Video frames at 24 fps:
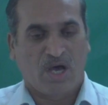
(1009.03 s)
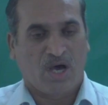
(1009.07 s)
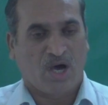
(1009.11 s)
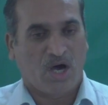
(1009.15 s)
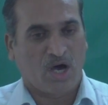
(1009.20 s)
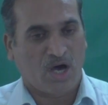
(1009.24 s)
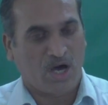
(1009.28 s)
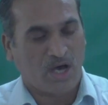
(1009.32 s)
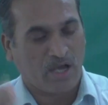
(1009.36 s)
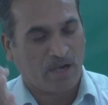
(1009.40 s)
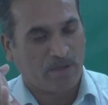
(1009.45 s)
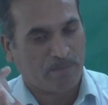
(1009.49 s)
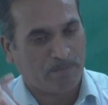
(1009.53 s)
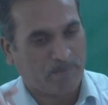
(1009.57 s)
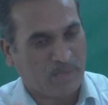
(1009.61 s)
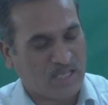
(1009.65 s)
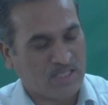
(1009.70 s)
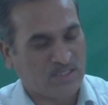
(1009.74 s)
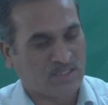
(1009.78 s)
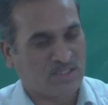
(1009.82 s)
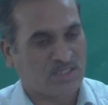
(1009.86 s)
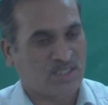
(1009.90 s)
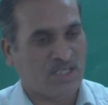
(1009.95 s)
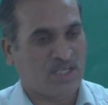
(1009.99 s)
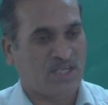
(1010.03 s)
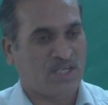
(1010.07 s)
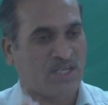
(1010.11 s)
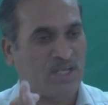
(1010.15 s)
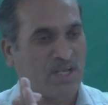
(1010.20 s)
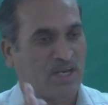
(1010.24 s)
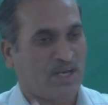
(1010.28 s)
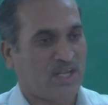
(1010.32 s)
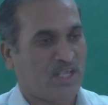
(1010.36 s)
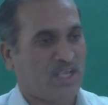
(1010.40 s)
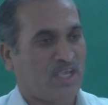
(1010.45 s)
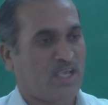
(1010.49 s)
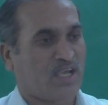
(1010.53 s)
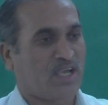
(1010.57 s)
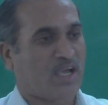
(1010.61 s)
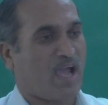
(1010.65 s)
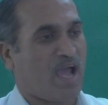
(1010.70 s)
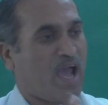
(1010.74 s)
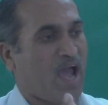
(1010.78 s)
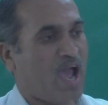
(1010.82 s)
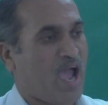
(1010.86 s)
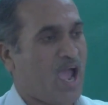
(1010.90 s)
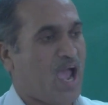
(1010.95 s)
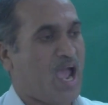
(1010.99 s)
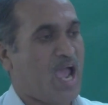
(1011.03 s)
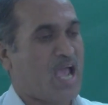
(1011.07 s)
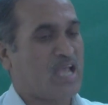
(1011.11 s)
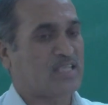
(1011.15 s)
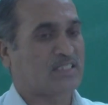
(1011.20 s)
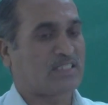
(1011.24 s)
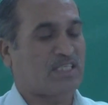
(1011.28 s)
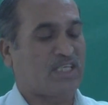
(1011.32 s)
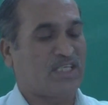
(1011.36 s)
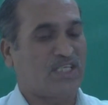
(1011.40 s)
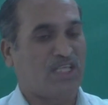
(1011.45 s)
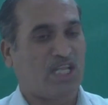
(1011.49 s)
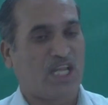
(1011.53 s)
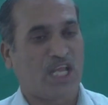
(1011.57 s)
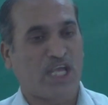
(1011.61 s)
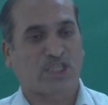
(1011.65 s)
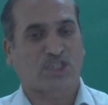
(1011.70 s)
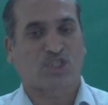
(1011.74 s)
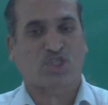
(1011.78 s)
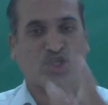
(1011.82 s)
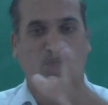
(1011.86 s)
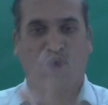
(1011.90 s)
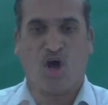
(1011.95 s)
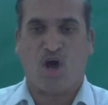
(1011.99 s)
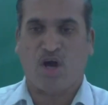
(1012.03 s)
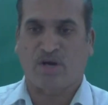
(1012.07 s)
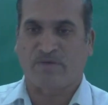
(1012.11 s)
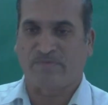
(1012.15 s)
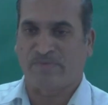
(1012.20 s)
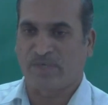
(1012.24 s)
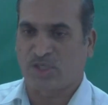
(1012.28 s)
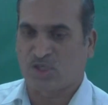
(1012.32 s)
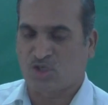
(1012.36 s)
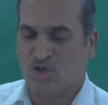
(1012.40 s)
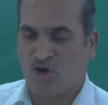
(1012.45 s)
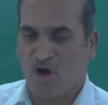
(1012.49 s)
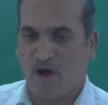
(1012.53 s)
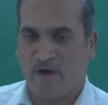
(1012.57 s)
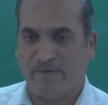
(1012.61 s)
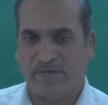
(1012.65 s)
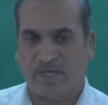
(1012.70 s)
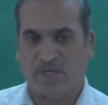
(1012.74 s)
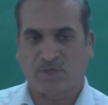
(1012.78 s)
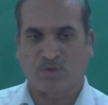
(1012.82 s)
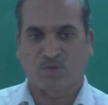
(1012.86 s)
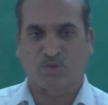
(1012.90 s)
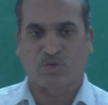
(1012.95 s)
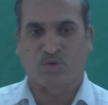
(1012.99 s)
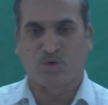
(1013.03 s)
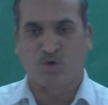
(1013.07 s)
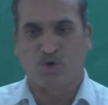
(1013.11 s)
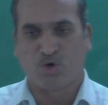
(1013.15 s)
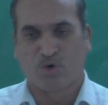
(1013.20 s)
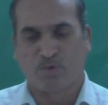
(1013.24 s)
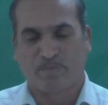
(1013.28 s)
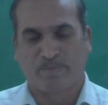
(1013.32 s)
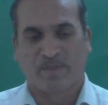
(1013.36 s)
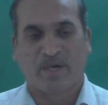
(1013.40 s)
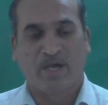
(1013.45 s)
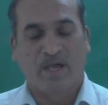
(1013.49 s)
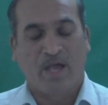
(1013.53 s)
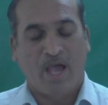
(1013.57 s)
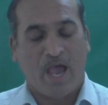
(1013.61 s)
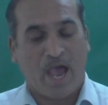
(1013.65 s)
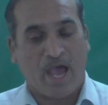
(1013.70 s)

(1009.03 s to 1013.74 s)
or benzene ring has a electron withdrawing group,